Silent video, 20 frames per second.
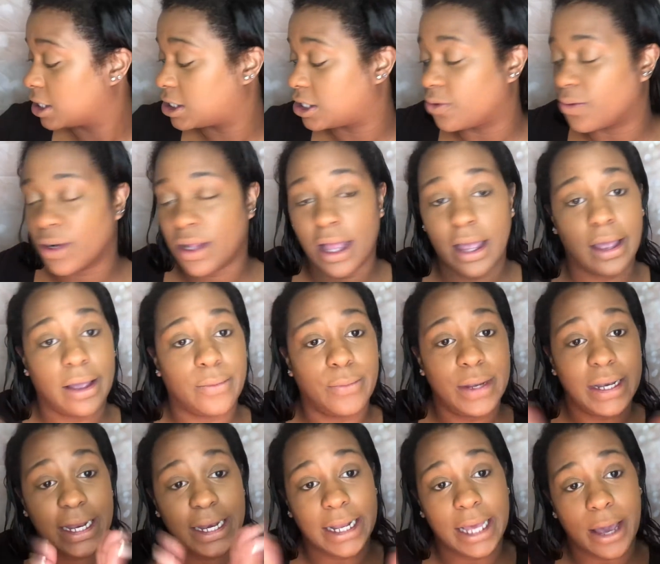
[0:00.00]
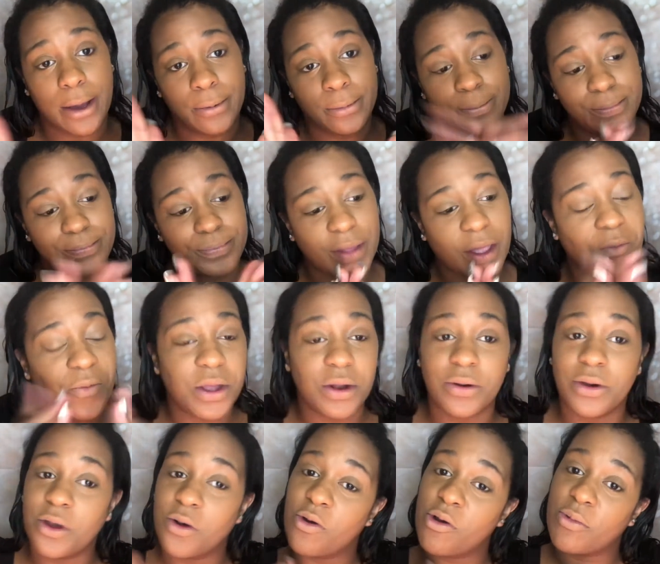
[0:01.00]
So we're like, we need to go. We
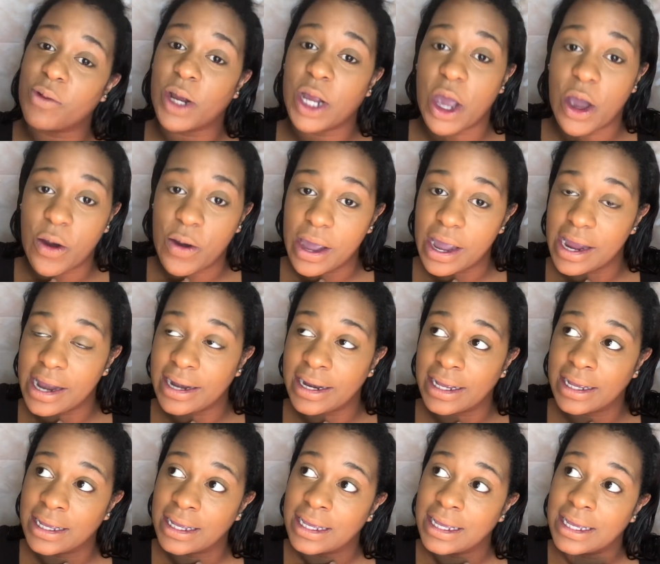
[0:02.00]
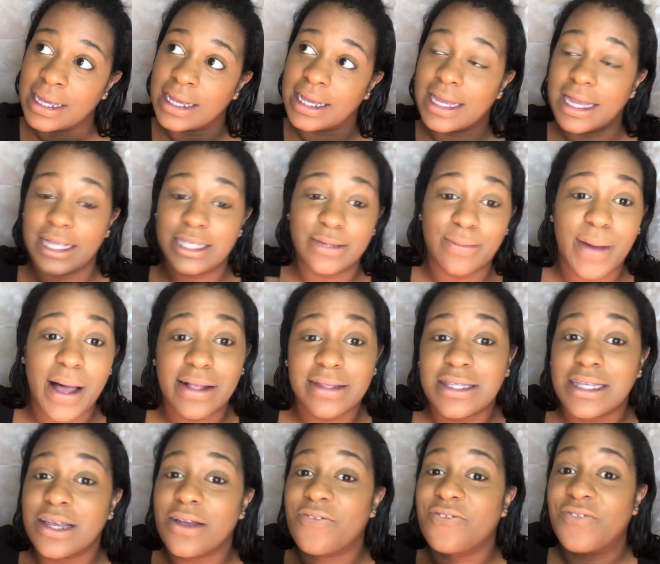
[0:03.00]
don't know where we're going. It's about
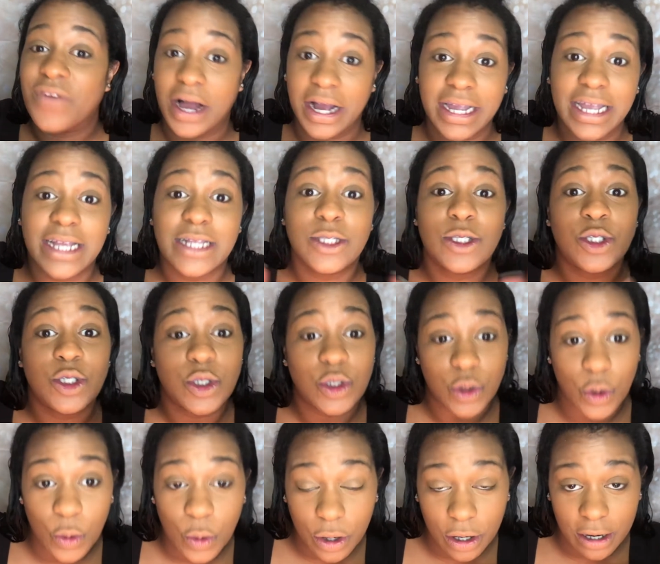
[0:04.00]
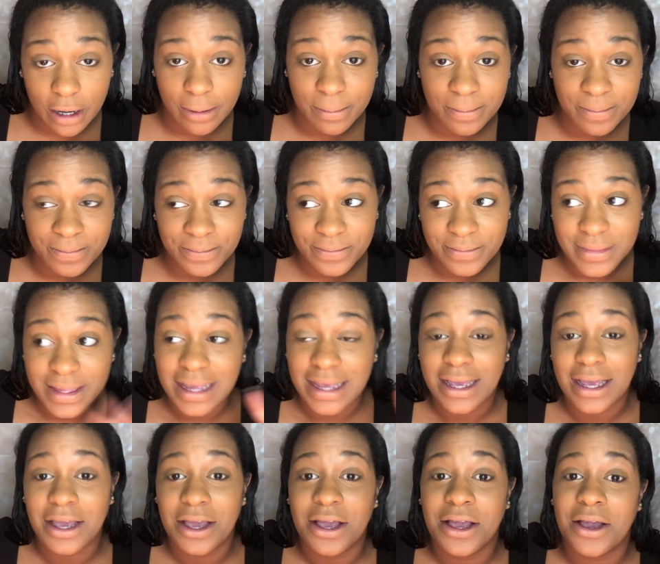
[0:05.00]
to fucking storm.
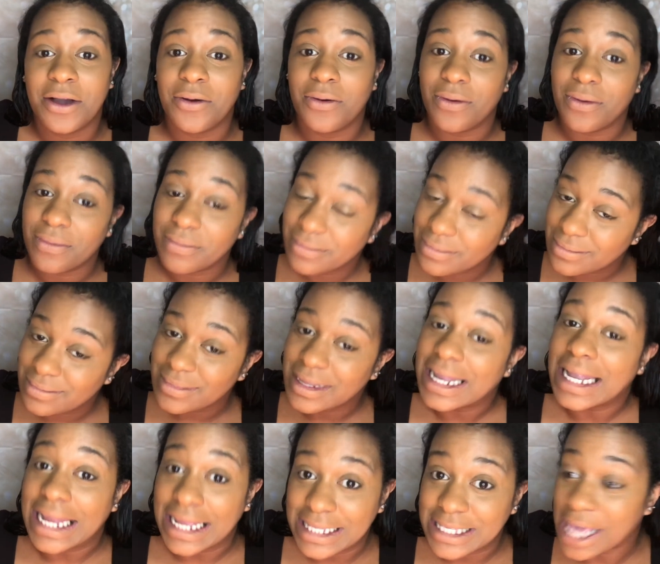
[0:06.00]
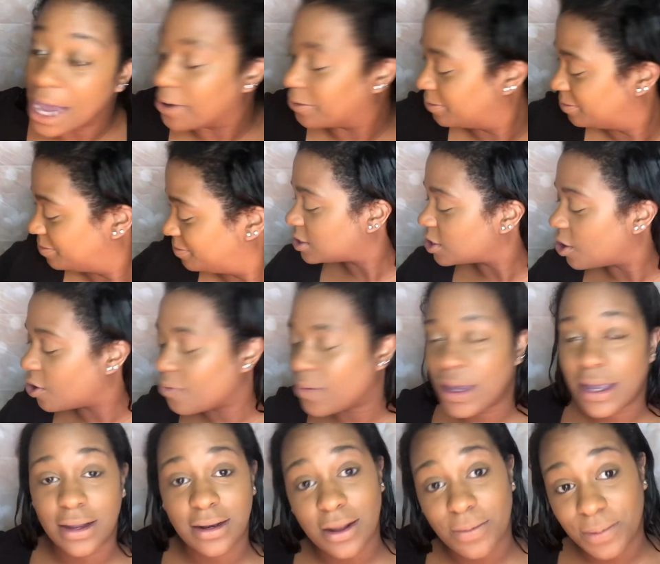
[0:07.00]
Let's go. So
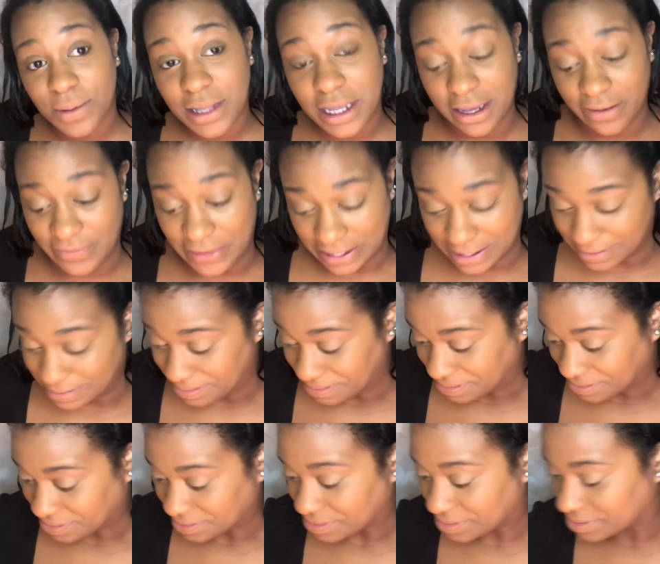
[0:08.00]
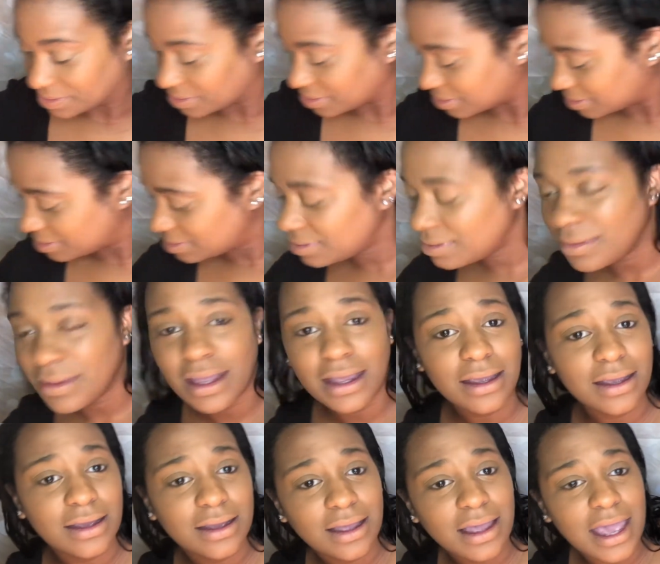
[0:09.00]
we end up leaving
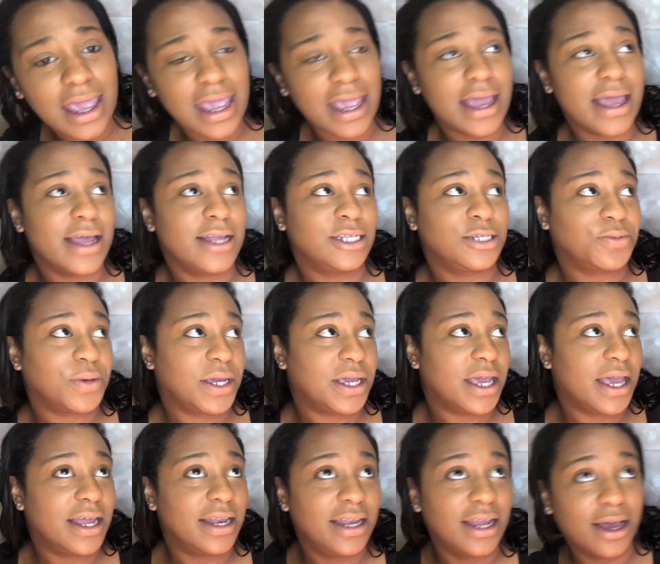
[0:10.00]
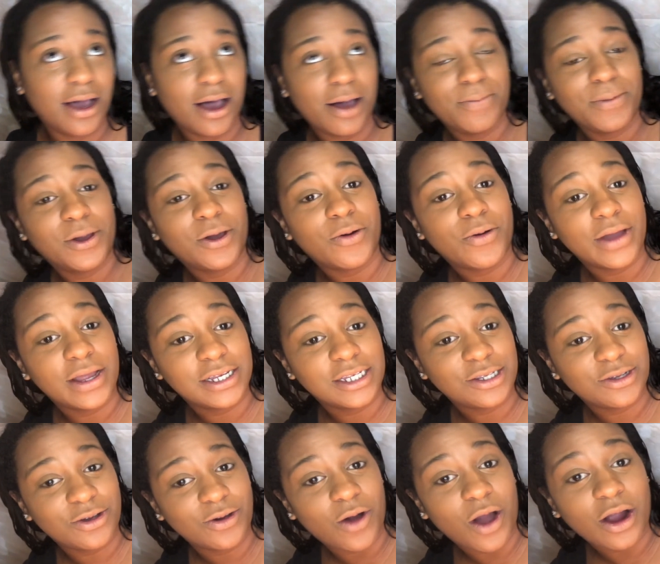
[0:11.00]
and we end up going
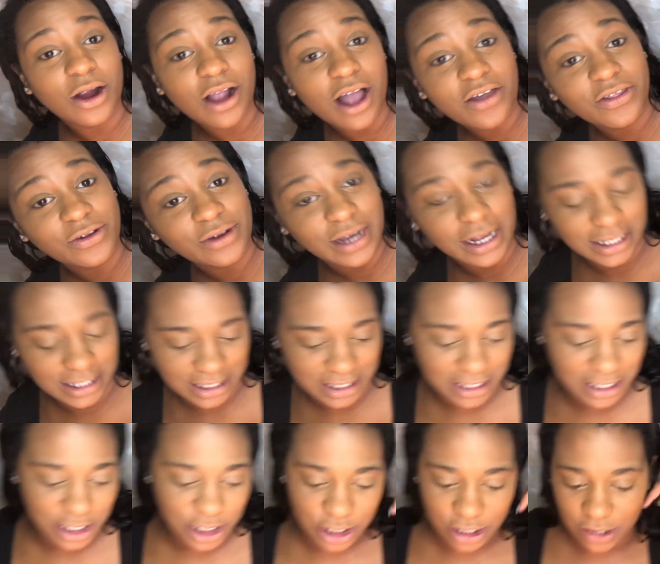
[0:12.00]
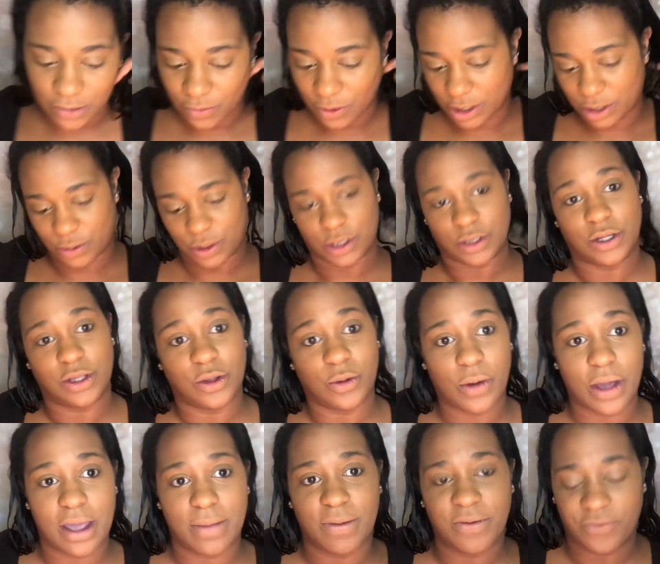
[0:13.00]
to our other destination, which was on the
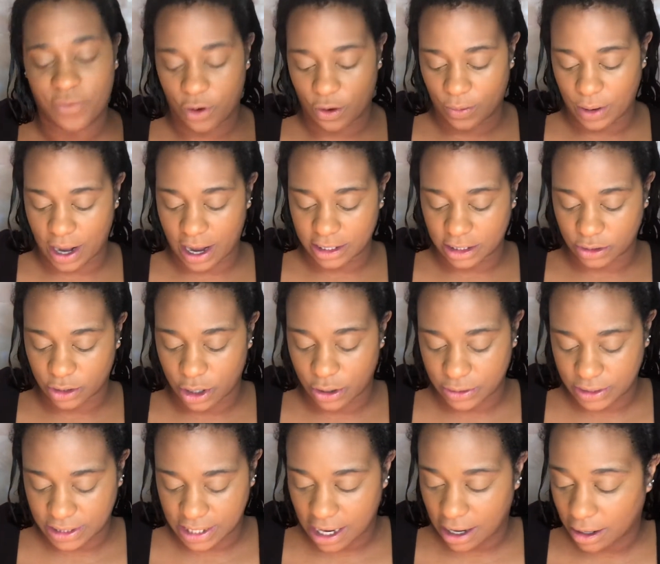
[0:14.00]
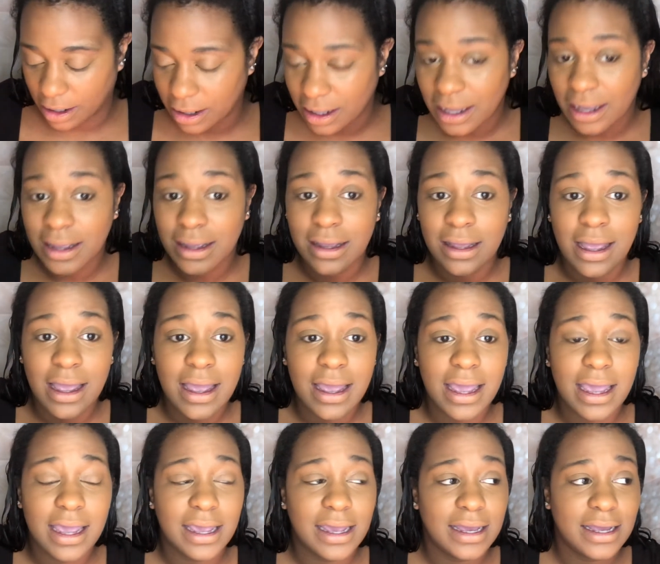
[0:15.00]
way before we got to our hotel,
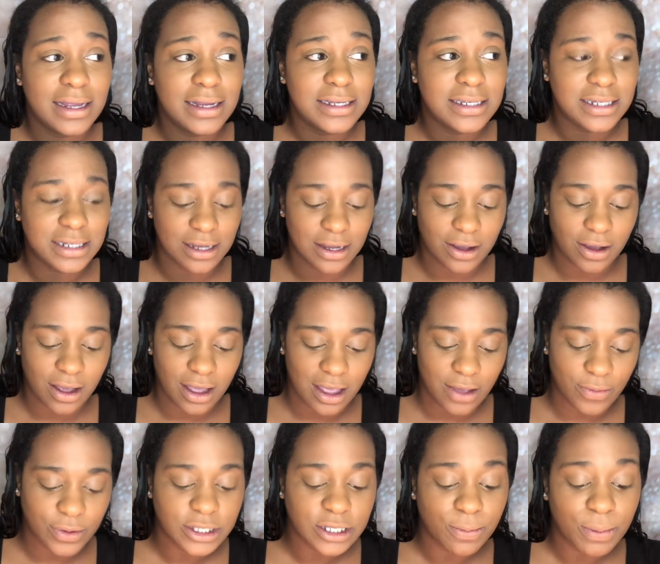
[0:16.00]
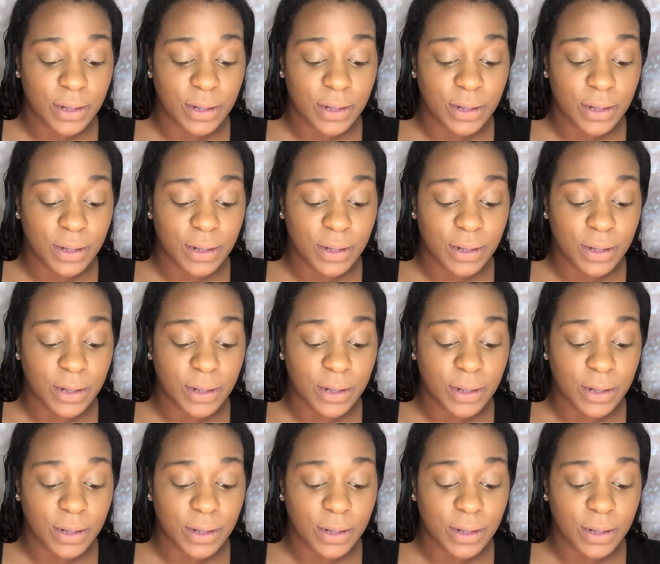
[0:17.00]
and it was a